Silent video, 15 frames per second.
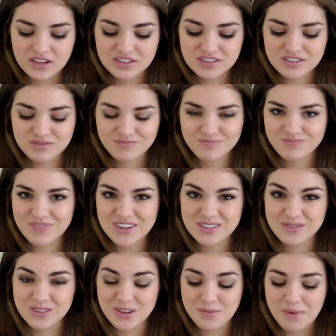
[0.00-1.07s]
it's
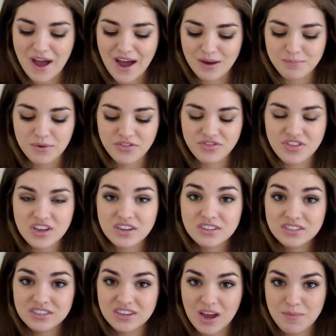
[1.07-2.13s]
it's really bad. But
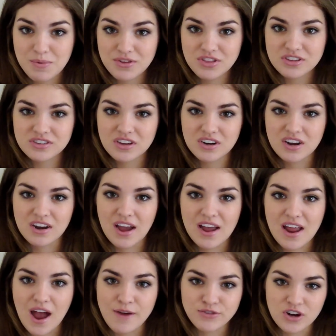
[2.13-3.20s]
this, I put this on at
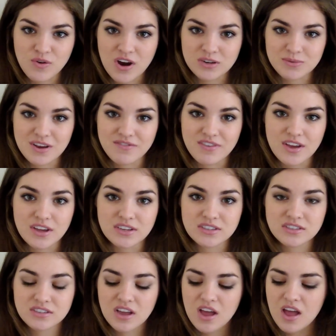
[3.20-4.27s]
night after I wash my
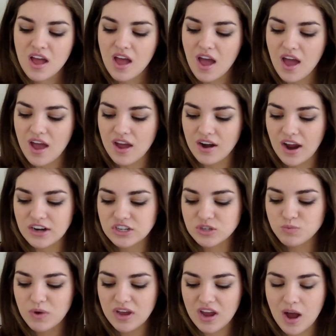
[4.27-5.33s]
face and I
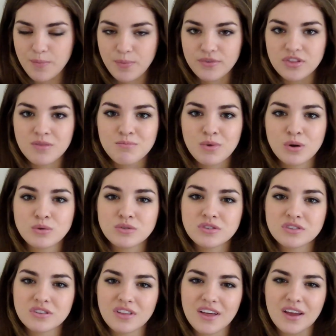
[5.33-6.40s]
just wake up with the
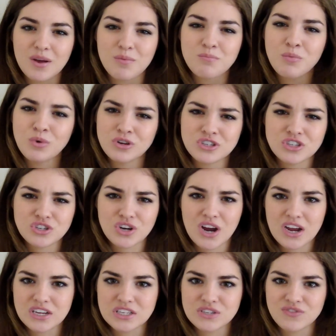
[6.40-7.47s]
most like
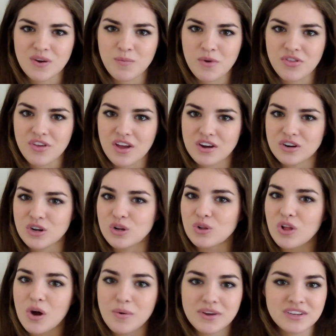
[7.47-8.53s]
moisturized from within
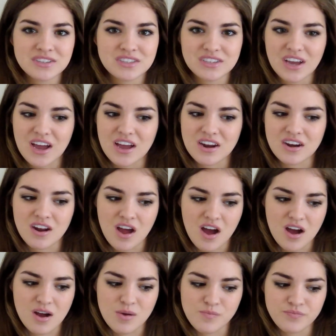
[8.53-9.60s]
glowing skin.
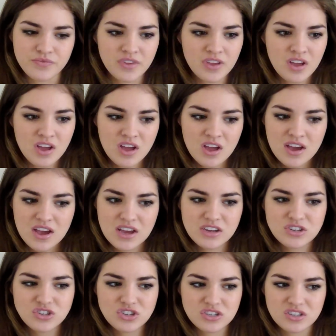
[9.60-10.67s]
Um, it
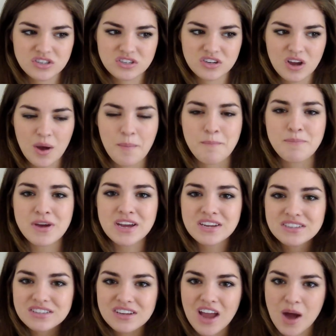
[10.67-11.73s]
is just
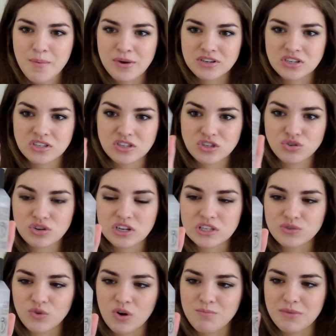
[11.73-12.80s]
amazing how much this has
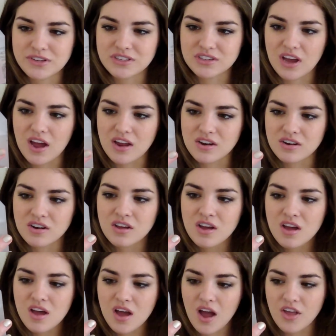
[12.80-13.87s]
transformed my skin
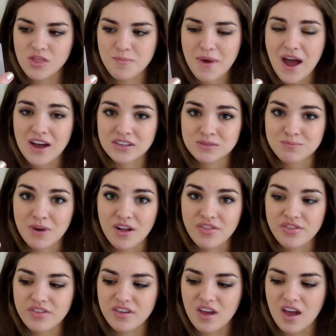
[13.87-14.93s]
in the past
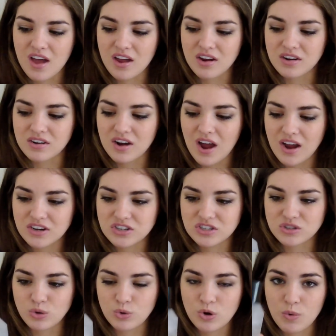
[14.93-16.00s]
month and I
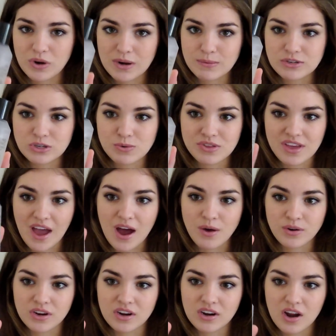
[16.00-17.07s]
just don't know what I would do
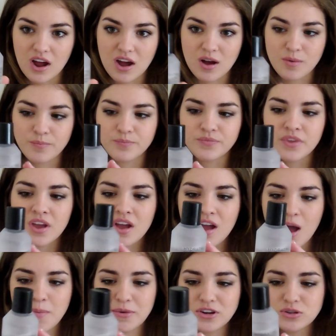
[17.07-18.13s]
without it. Um,
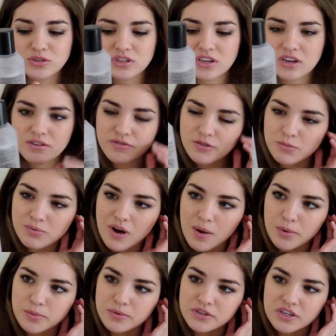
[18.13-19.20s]
I've been using it for
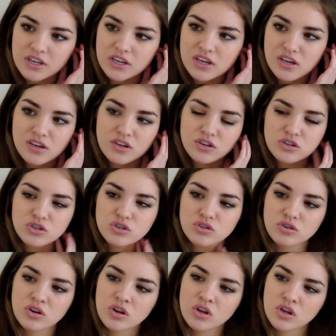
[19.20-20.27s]
probably
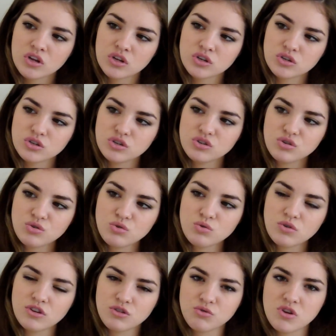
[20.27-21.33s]
two
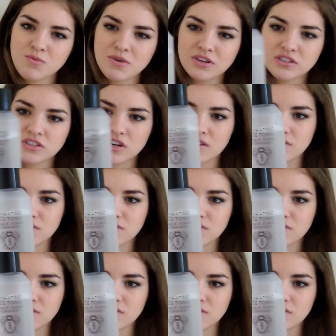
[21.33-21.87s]
or three months and